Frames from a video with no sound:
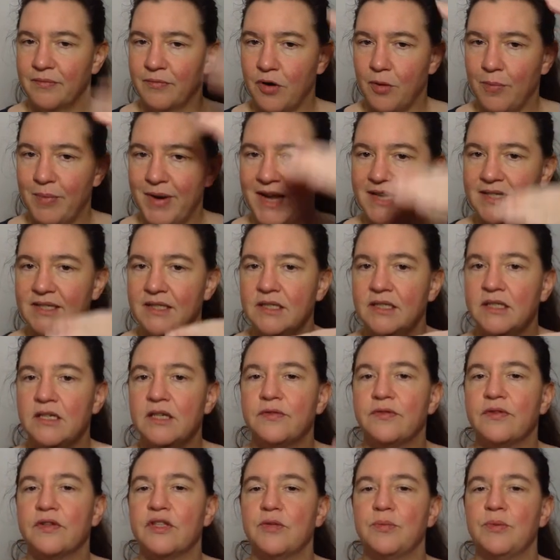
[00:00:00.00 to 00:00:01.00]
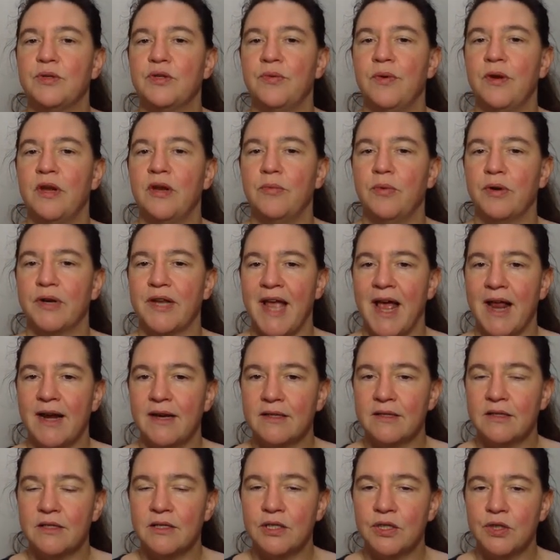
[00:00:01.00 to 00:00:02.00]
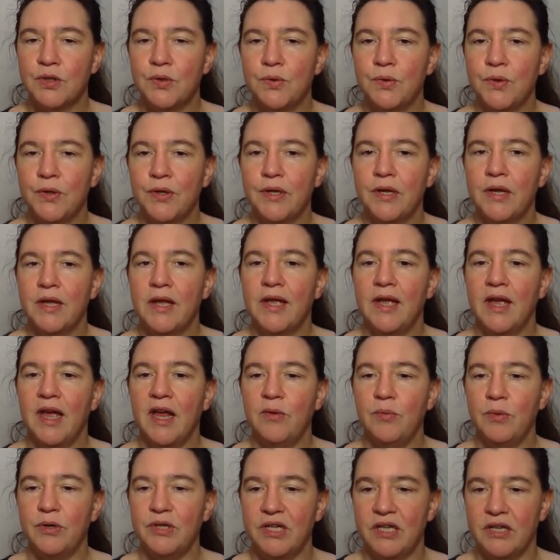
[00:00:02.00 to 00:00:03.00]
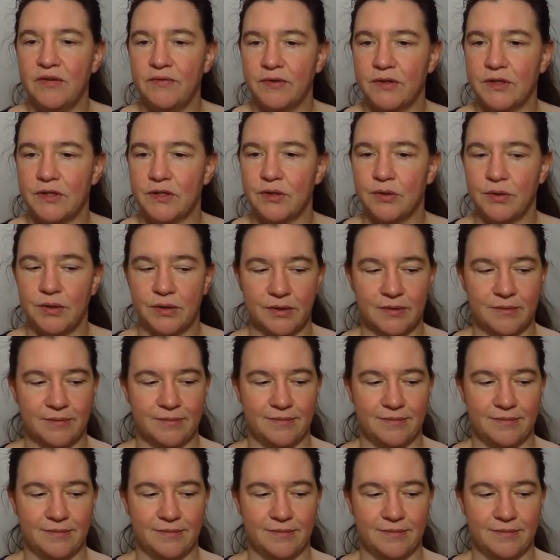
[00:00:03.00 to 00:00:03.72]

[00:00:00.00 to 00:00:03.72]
complexity difference between what Alice is doing and what Eve is doing.